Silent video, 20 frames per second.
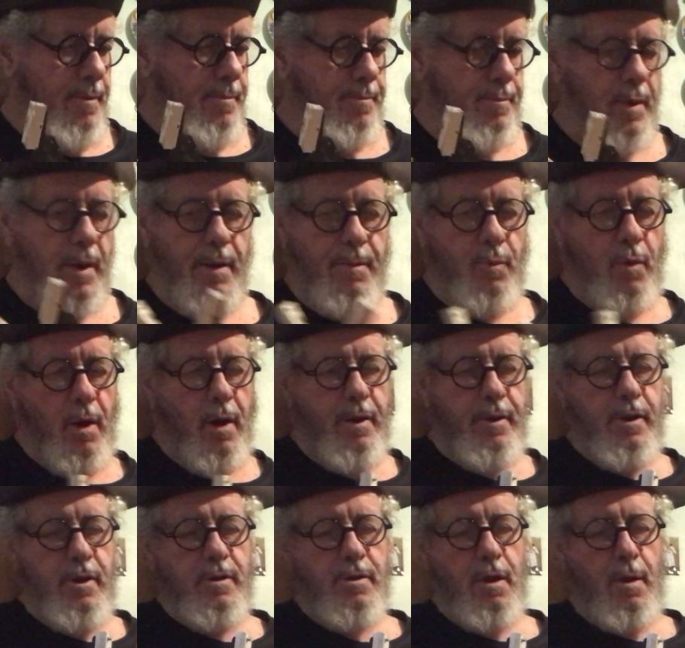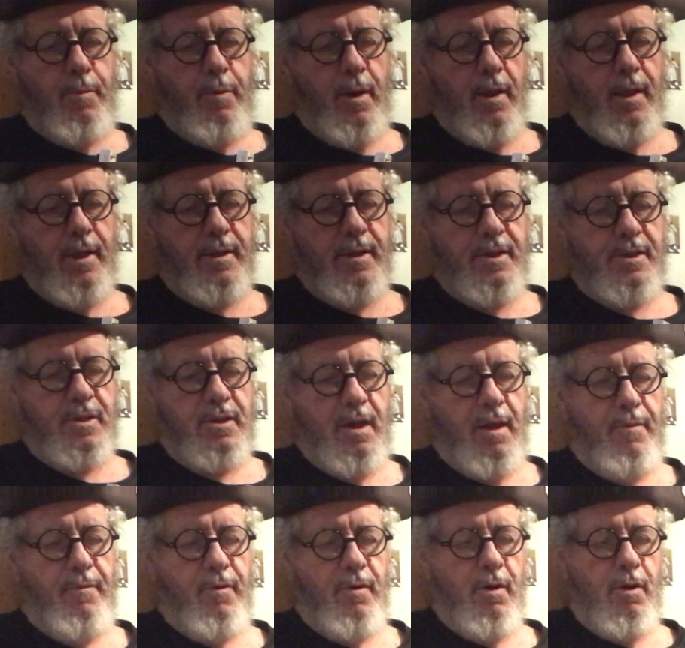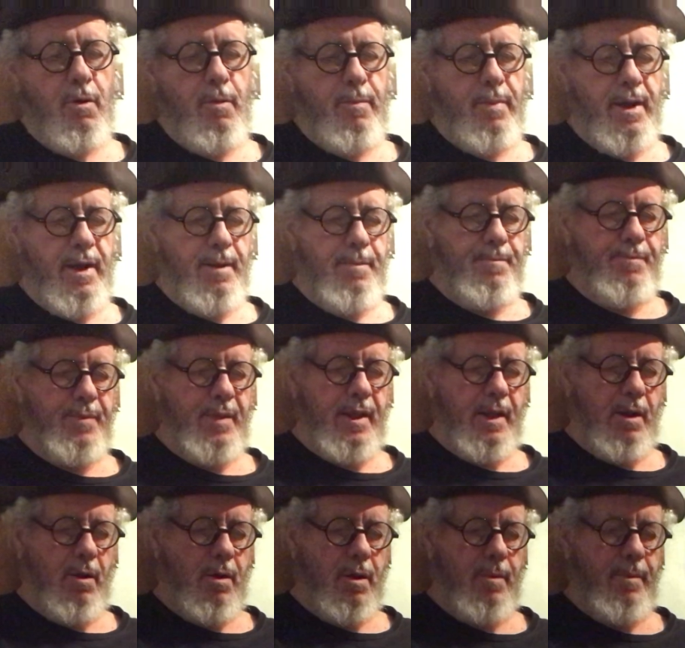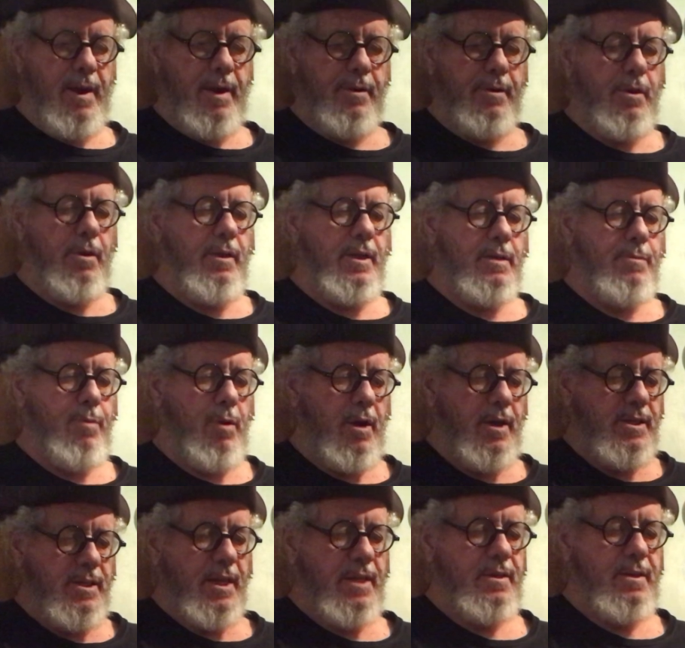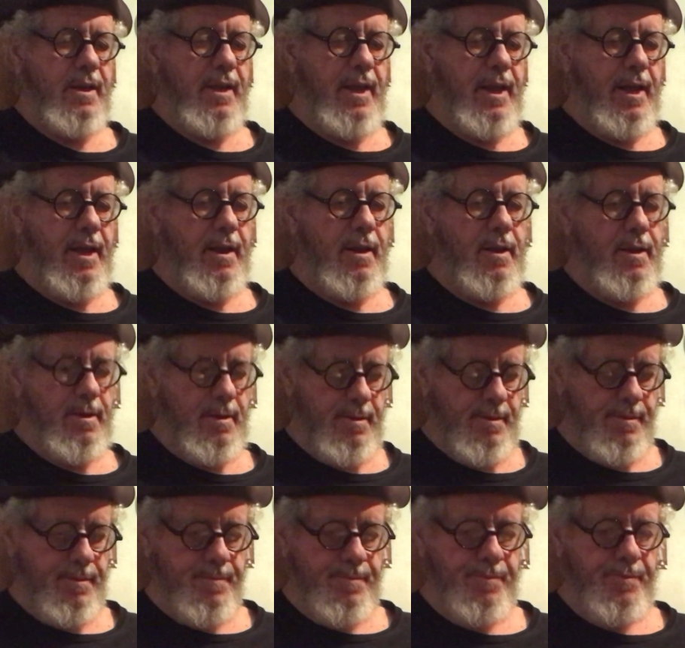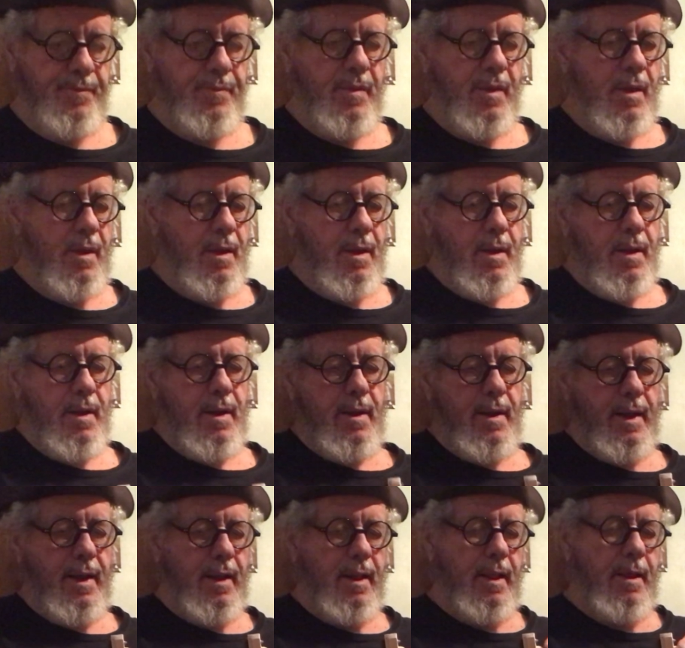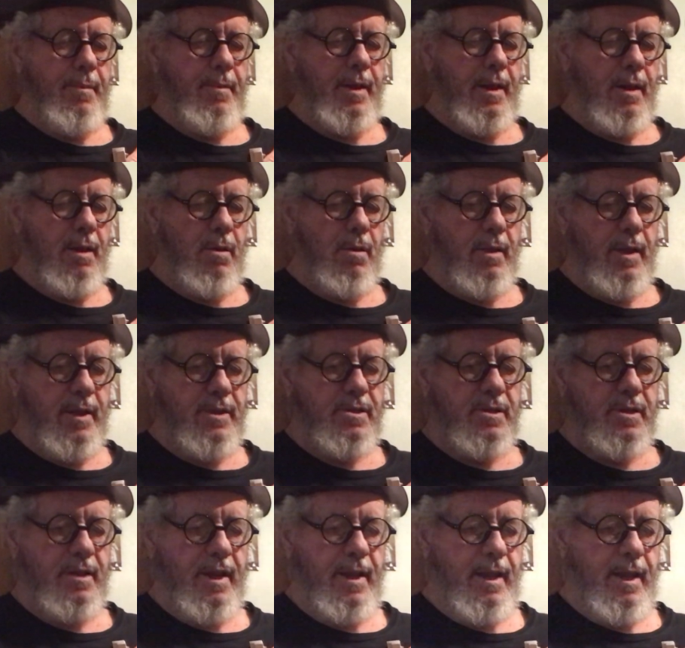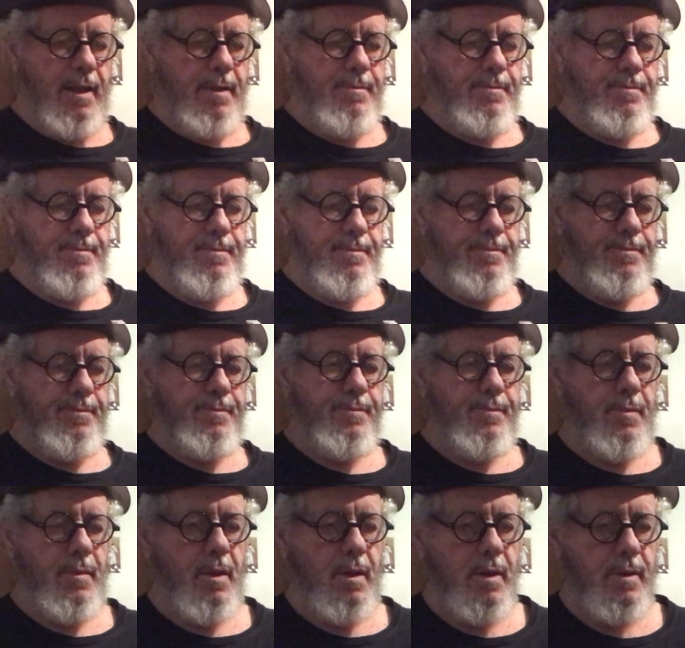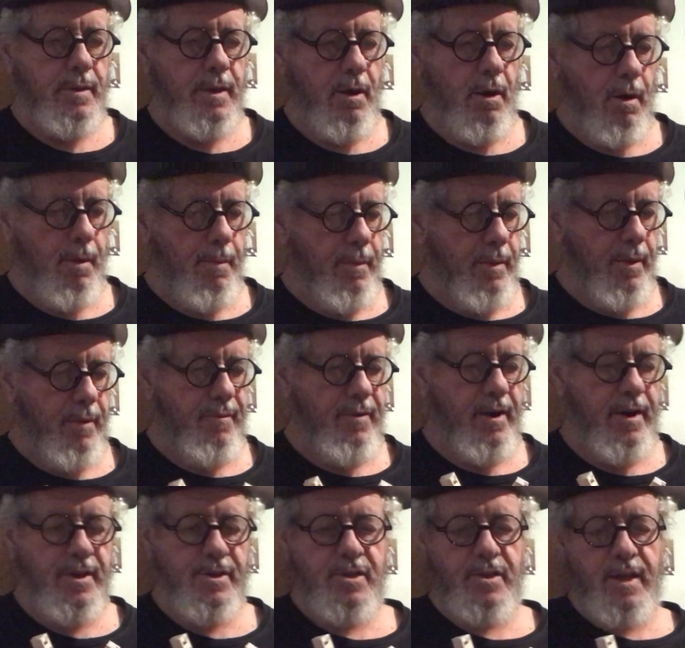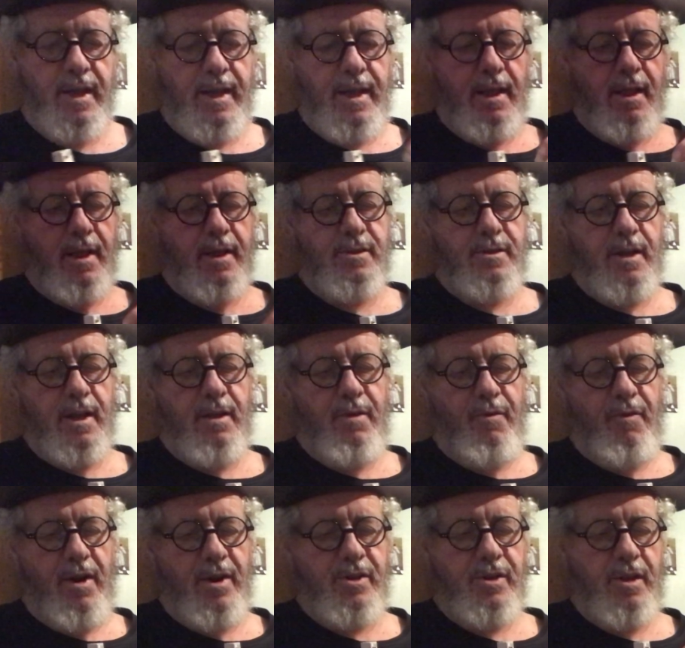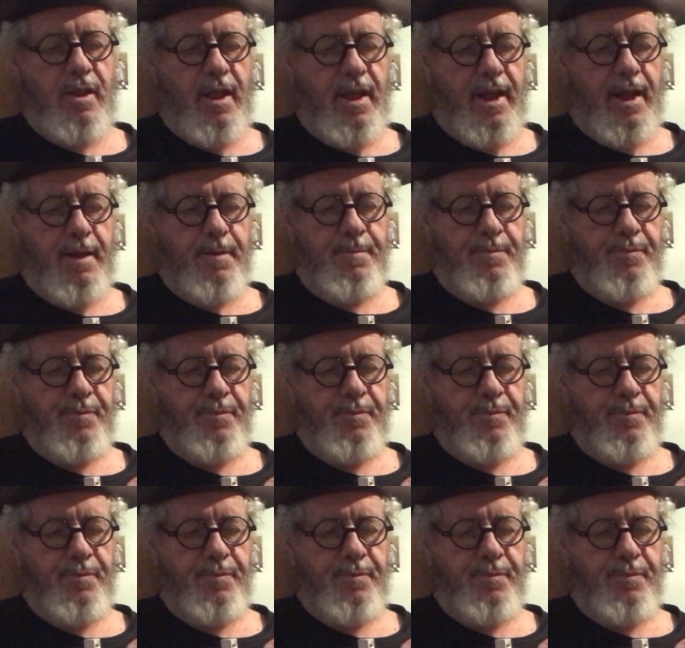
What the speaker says: But what I'll do is I'll probably let these set for a little bit, and I'll come out and do this process again and let them get a little less sticky, because they're very sticky. Like I said, it's fresh clay.